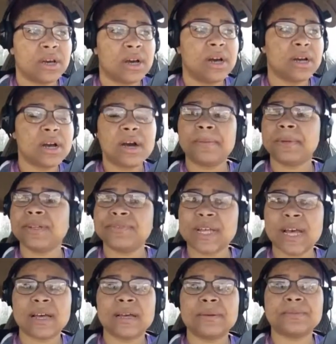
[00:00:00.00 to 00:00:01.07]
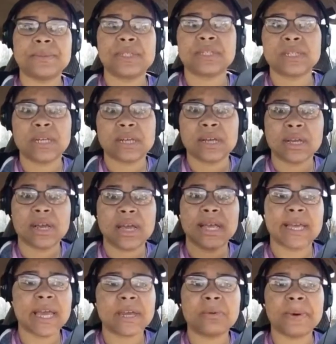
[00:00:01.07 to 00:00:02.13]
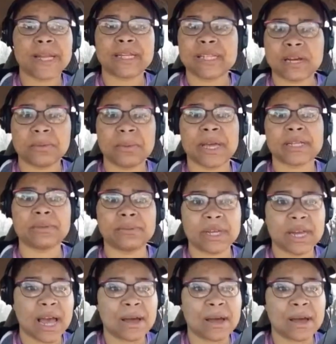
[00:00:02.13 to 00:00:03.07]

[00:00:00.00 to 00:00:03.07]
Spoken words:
a couple of times and can't nobody talk back to me.